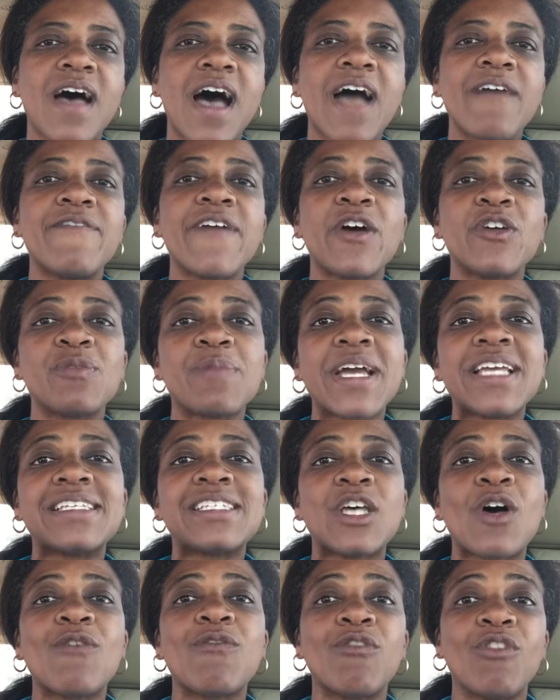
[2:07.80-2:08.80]
I found
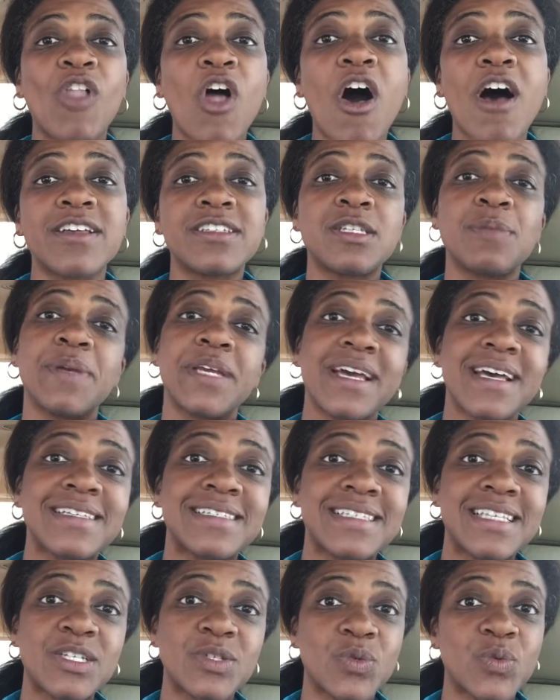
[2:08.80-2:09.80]
myself lost
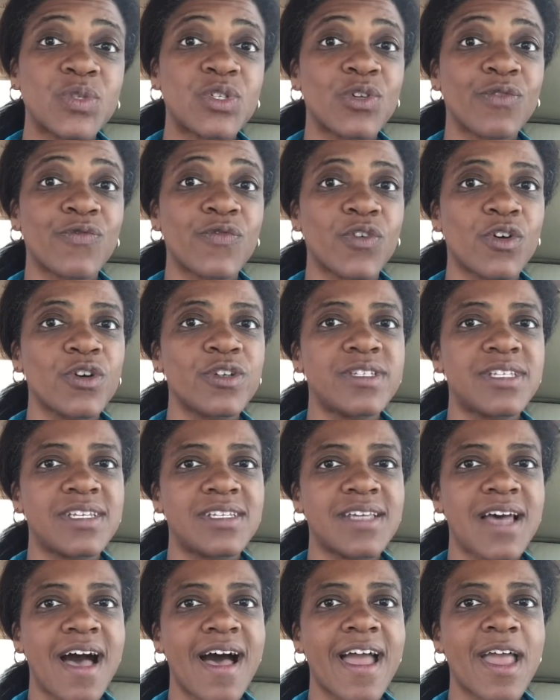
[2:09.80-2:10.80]
because this was the
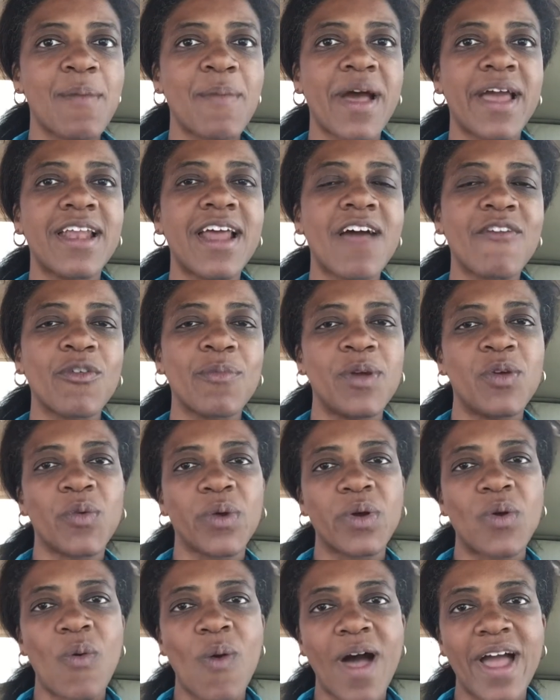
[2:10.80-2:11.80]
first time I had ever been
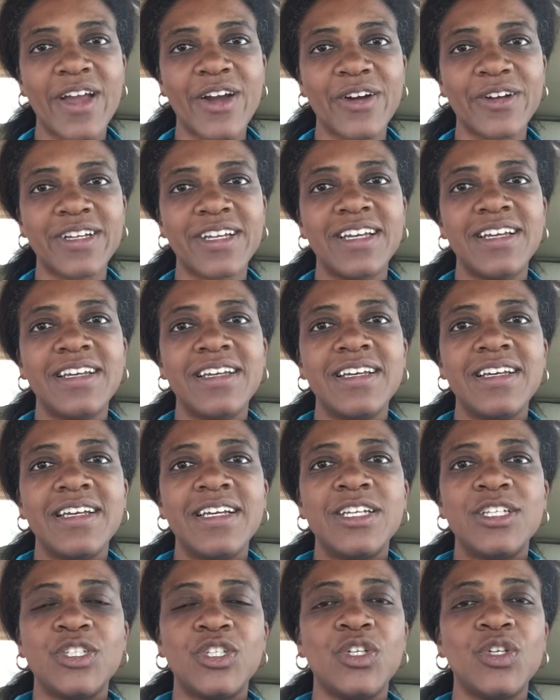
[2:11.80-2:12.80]
required
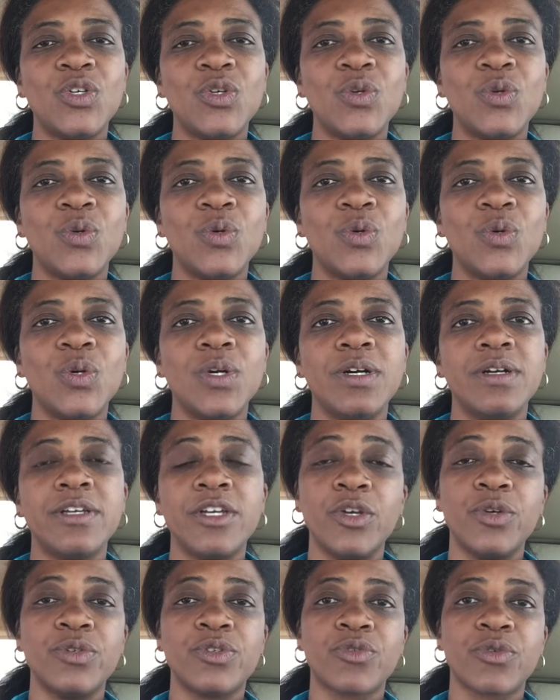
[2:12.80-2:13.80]
to
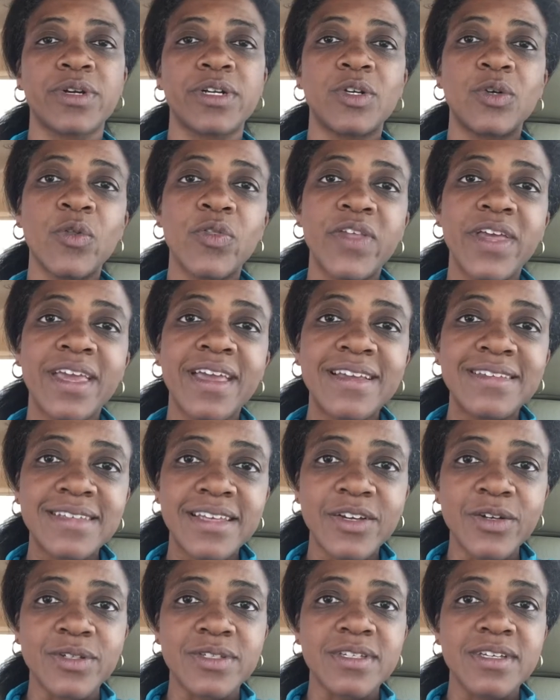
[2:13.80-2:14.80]
use critical thinking
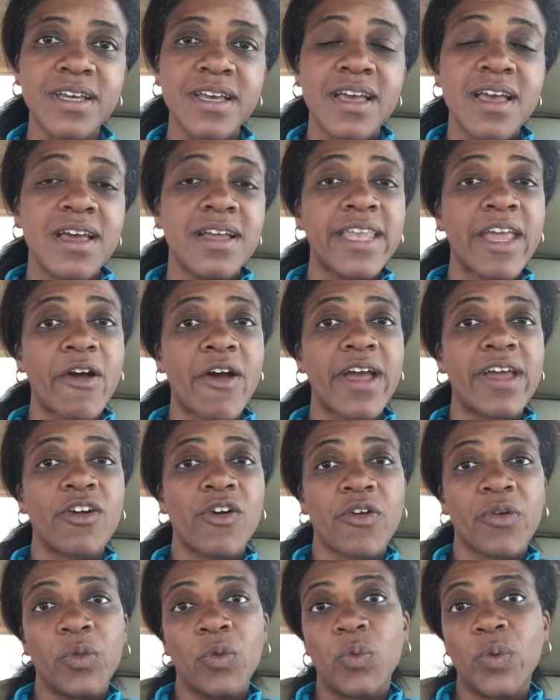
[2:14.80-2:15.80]
skills. Now, I'd
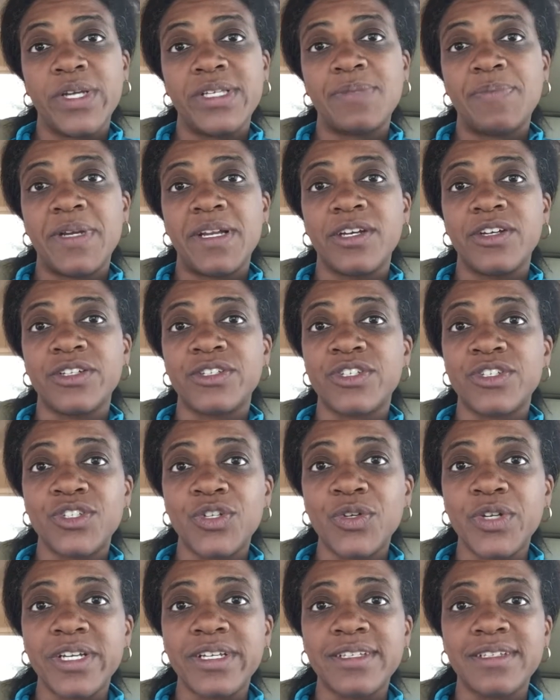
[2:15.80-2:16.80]
always been a good
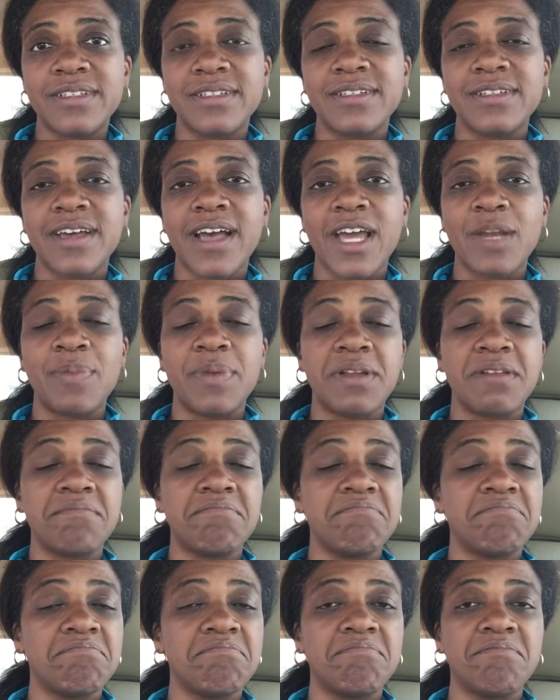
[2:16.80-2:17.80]
student. I'd
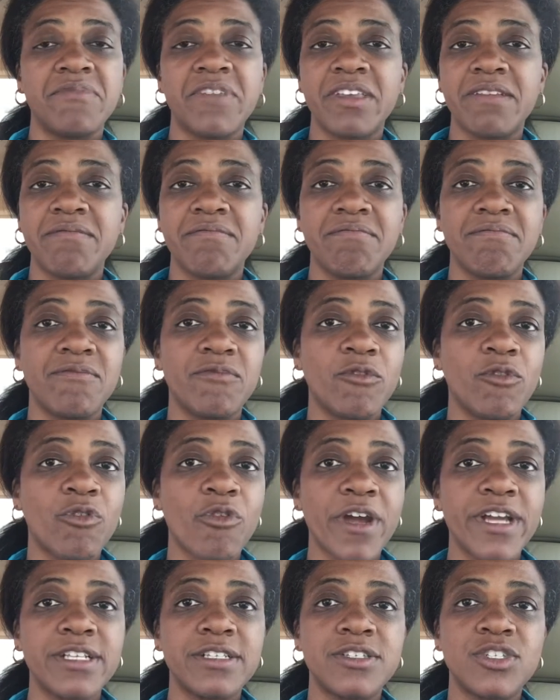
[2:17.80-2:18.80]
been a
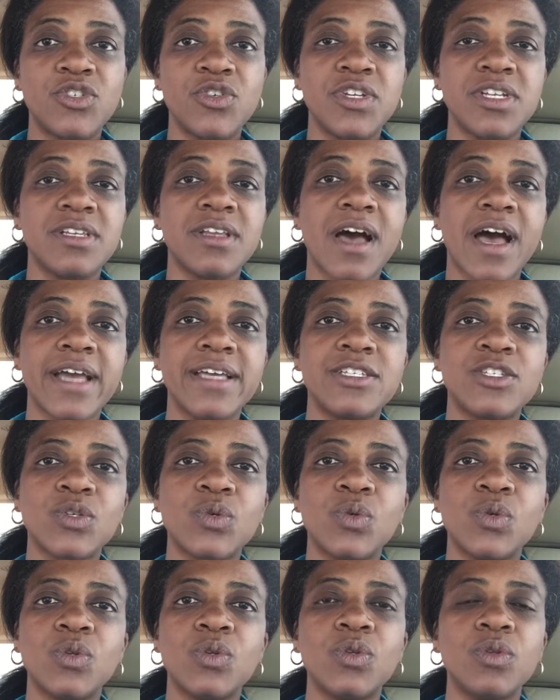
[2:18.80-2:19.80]
great student in high
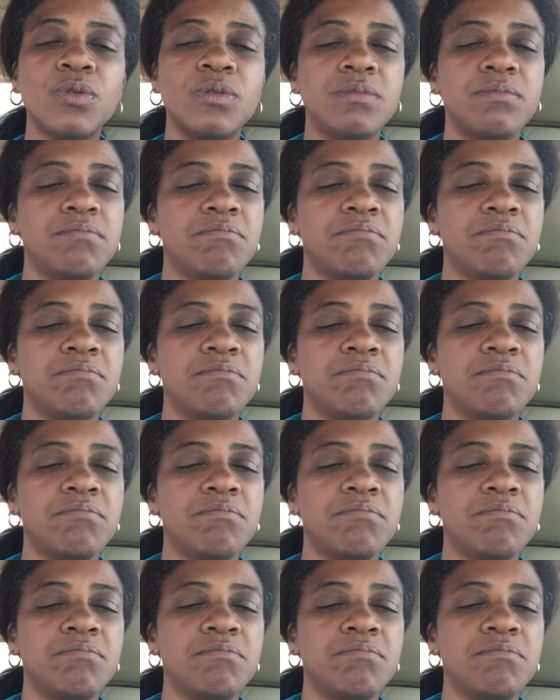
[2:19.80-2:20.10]
school,